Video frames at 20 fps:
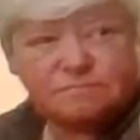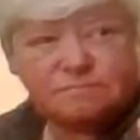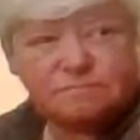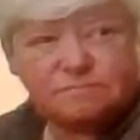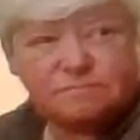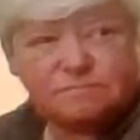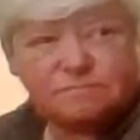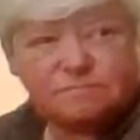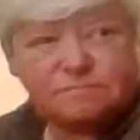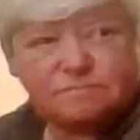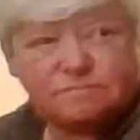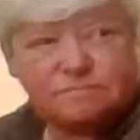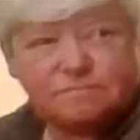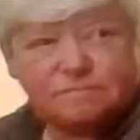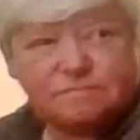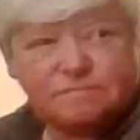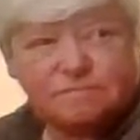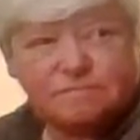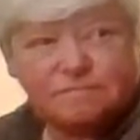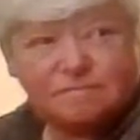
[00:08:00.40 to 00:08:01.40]

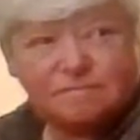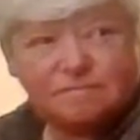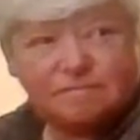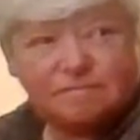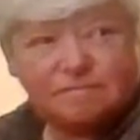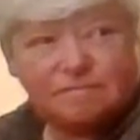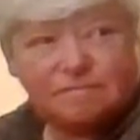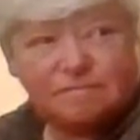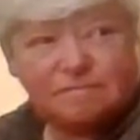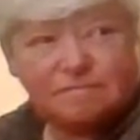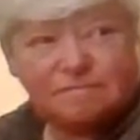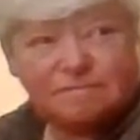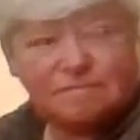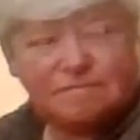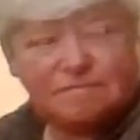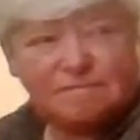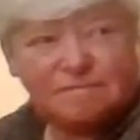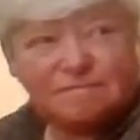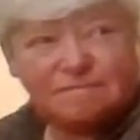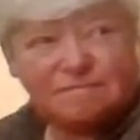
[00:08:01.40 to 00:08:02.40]

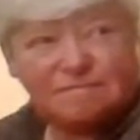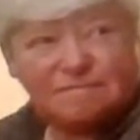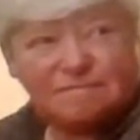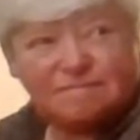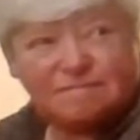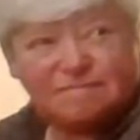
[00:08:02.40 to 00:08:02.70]
No words are spoken by the person on screen.